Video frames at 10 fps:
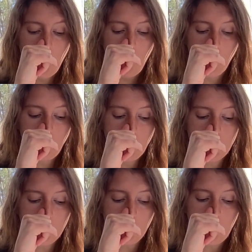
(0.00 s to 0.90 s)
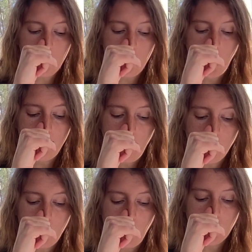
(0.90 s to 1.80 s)
When we just breathe through that
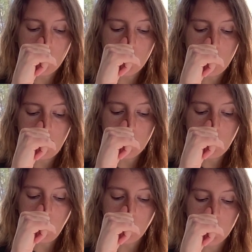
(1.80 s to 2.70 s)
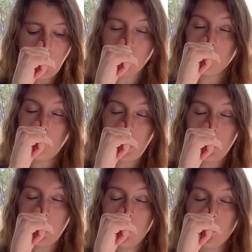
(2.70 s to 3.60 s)
left nostril, it's called Chandra
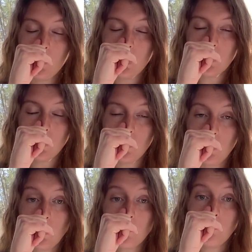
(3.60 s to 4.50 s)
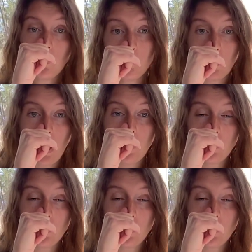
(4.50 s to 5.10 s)
Beta, or it's also called moon breath.